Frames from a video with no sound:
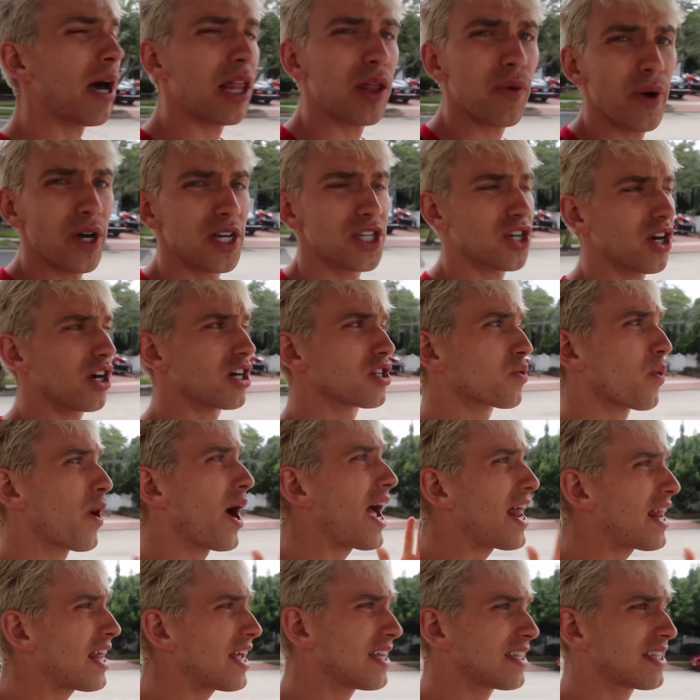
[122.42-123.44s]
By the way, Sharers, we're
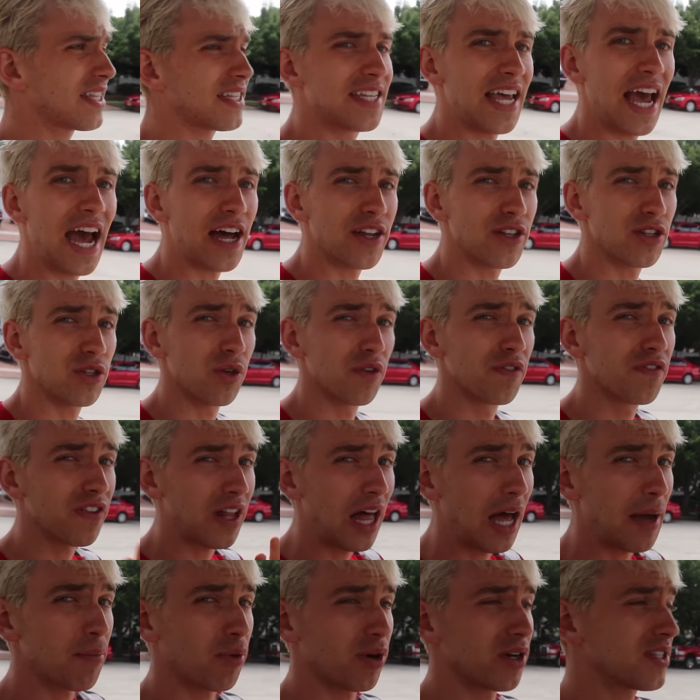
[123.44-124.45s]
heading into town to do a
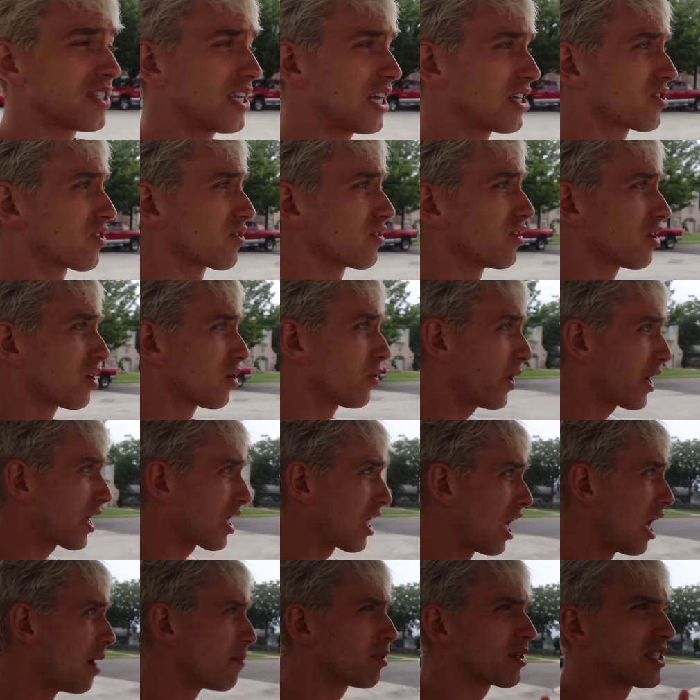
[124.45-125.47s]
flyboard session real quick,
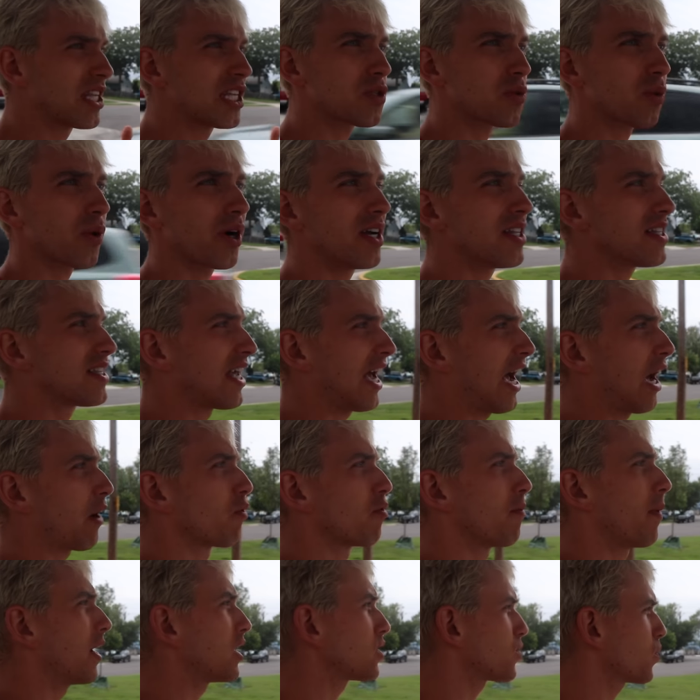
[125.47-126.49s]
but since we're in town,
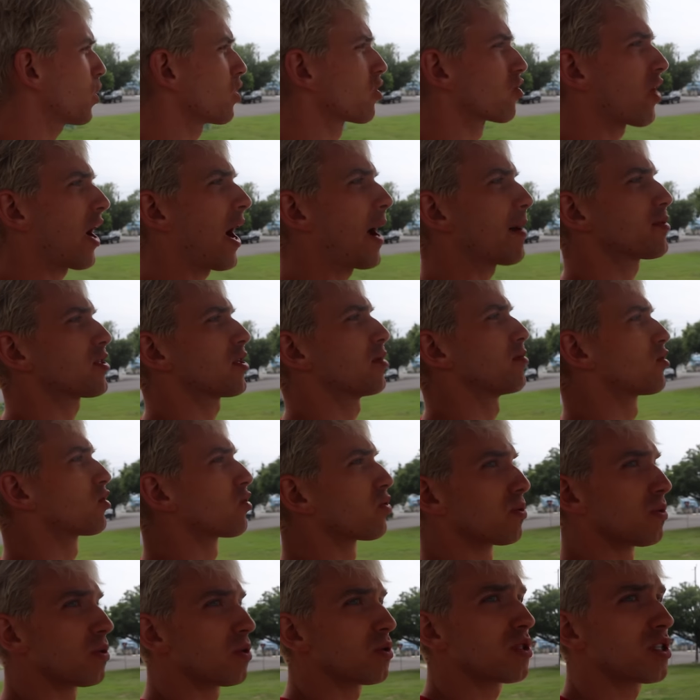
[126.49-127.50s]
we might as well grab some
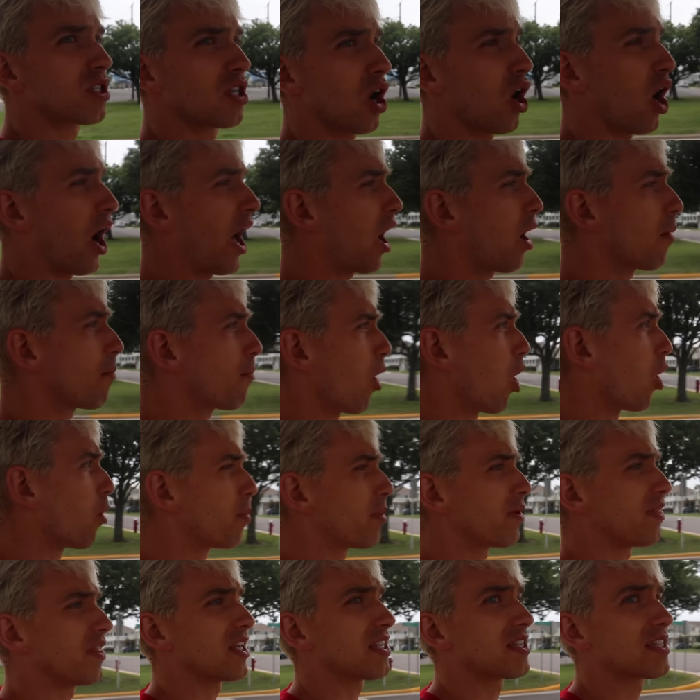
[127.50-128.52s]
tools to help
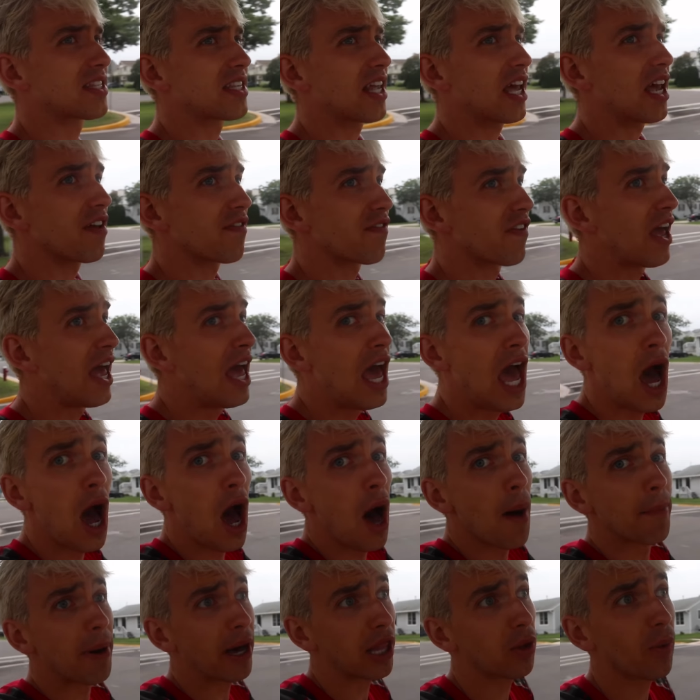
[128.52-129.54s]
open this safe.
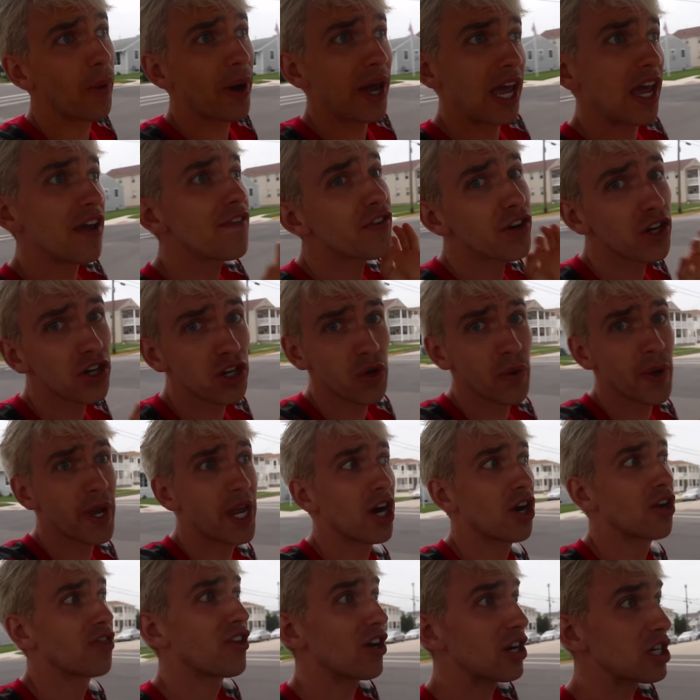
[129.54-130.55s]
By the way, if you're new
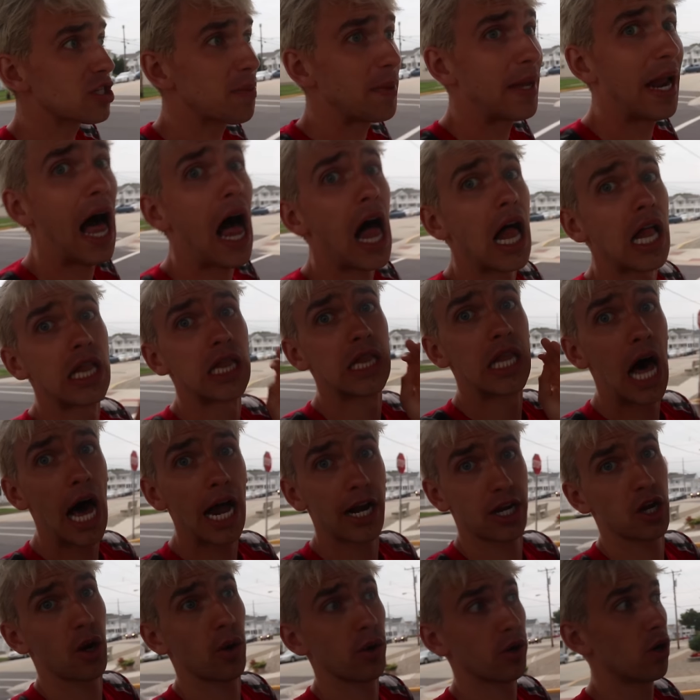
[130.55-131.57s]
here, there's been a
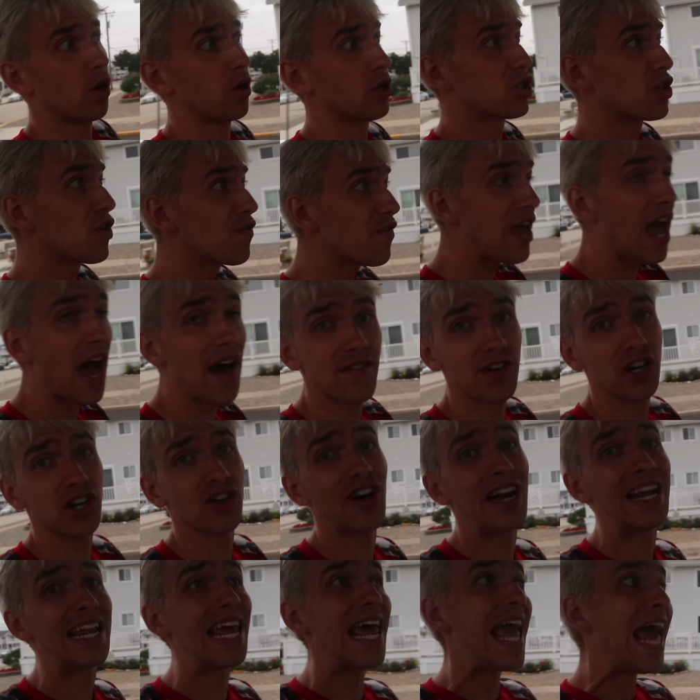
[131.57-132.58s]
lot going on, so if you haven't
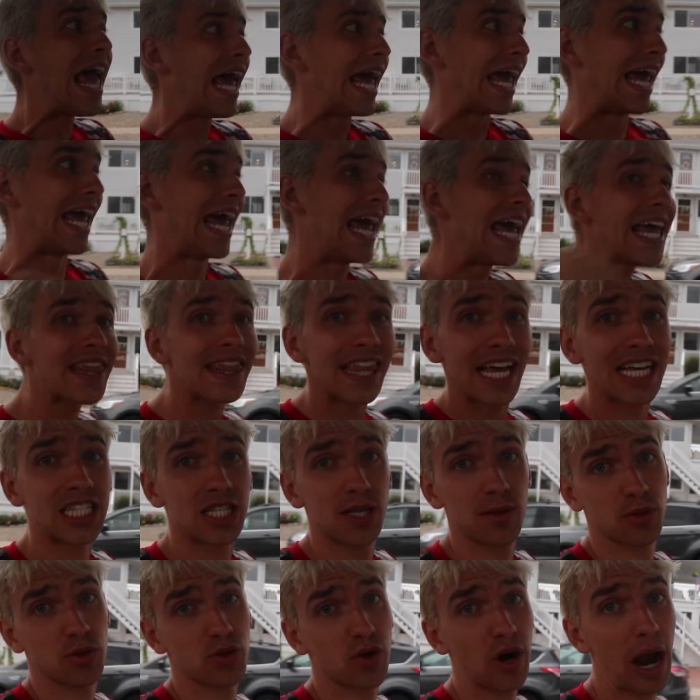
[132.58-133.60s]
already, hit that
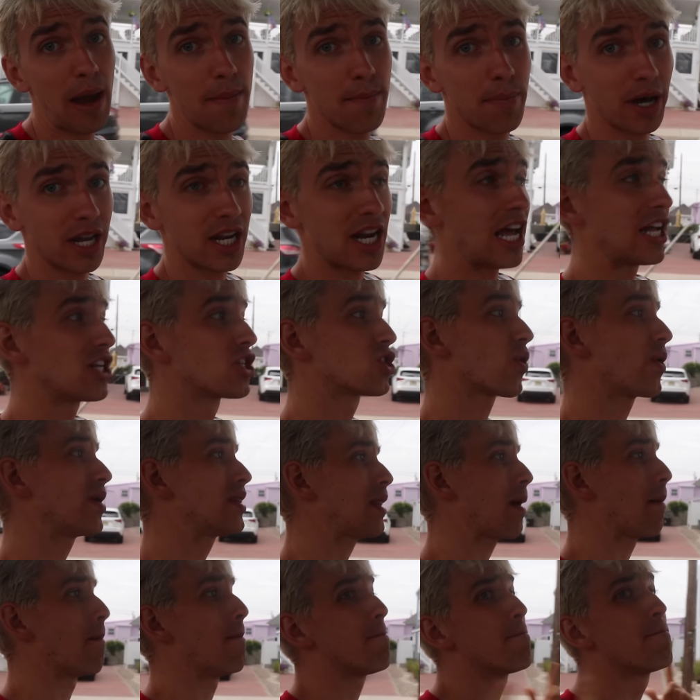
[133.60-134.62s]
subscribe button and
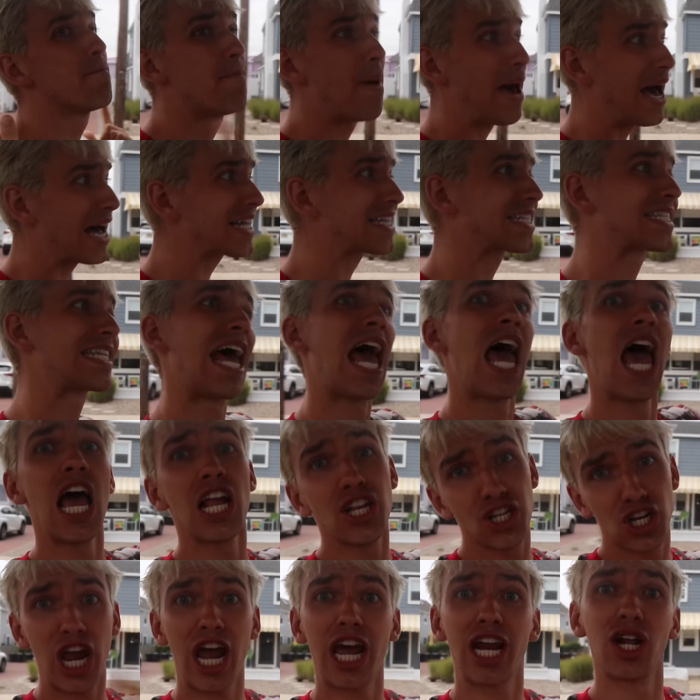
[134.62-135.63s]
join the best
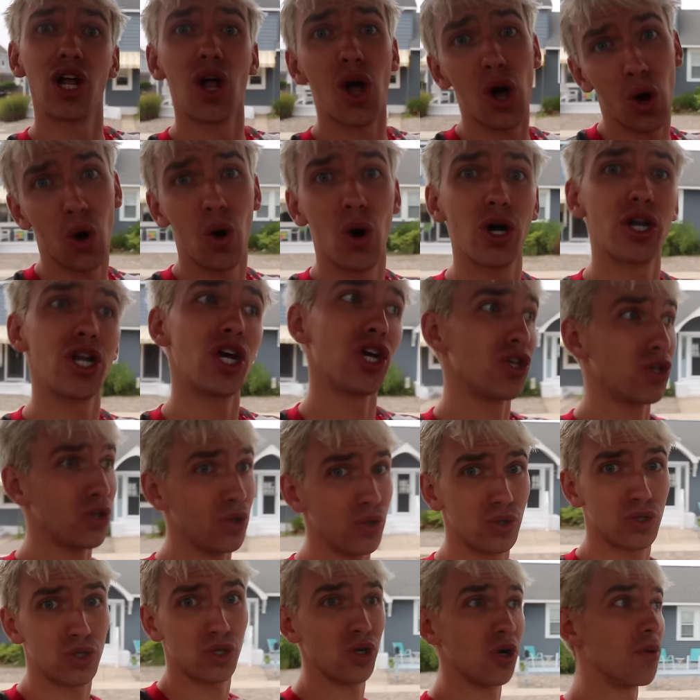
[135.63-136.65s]
channel on
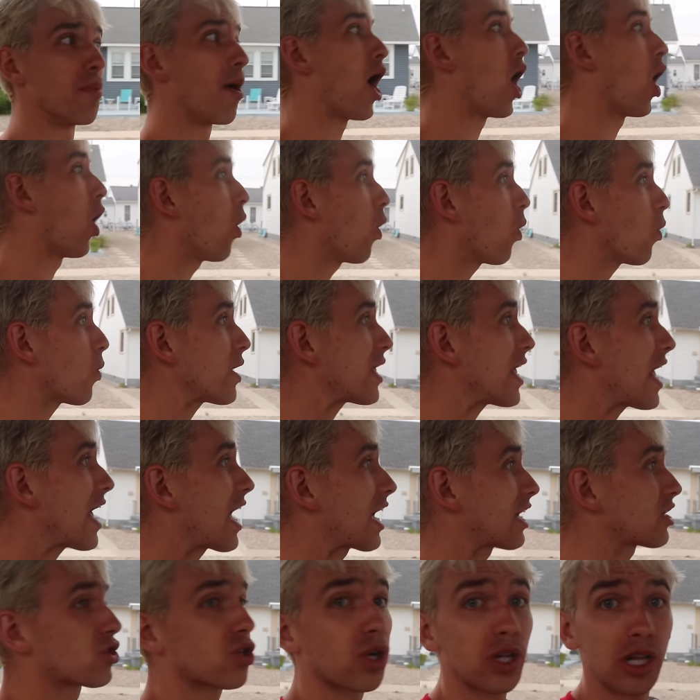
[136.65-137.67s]
YouTube. Oh
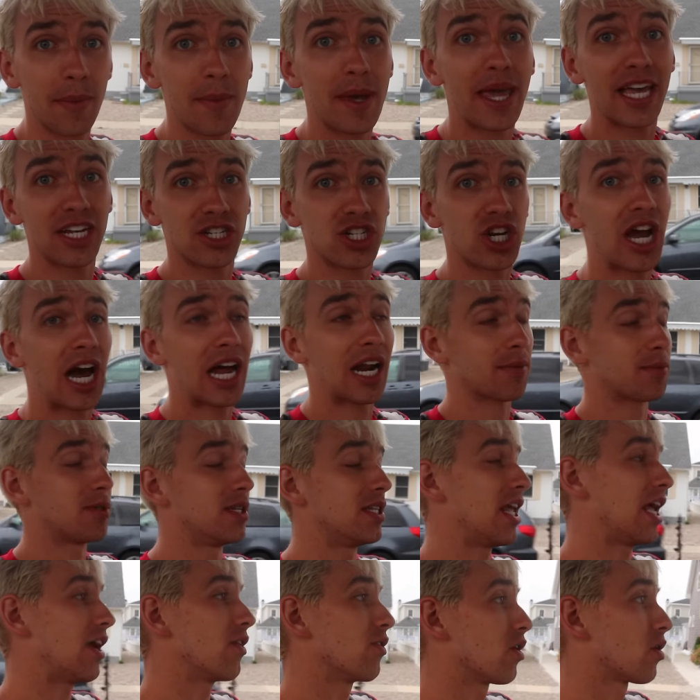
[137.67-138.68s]
yeah, so let me get you caught up
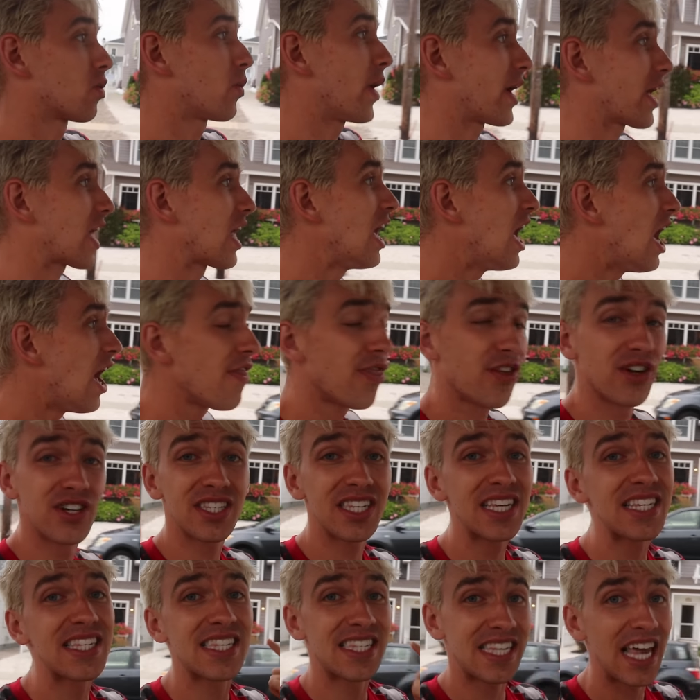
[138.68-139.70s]
to date real quick. There's
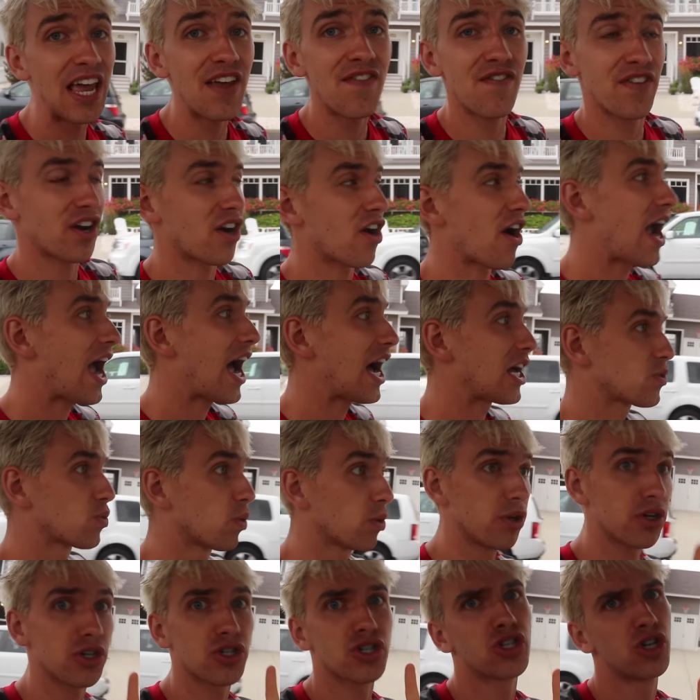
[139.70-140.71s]
this safe in our house.
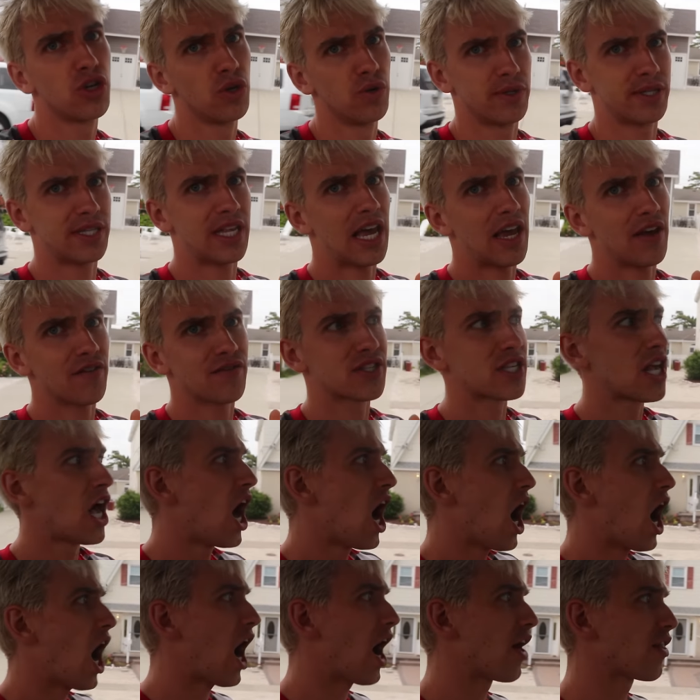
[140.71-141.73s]
Well, there's two safes.
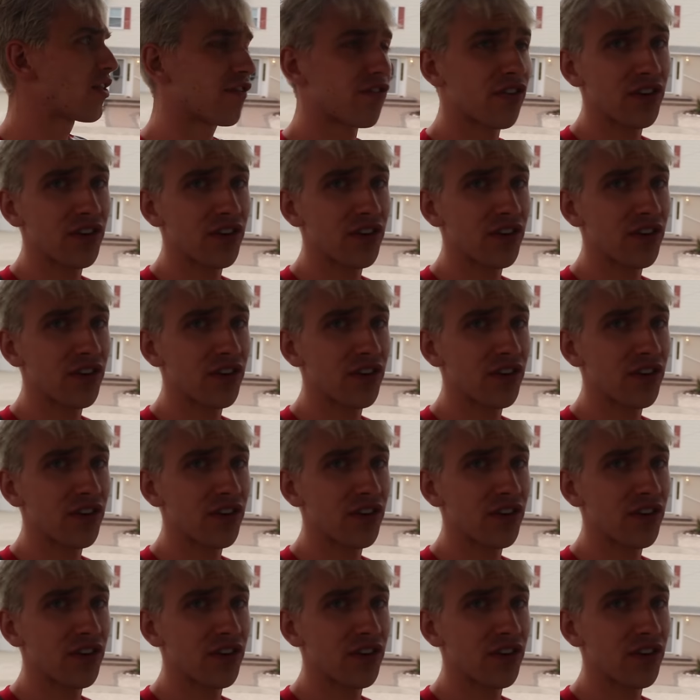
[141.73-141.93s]
Uh, the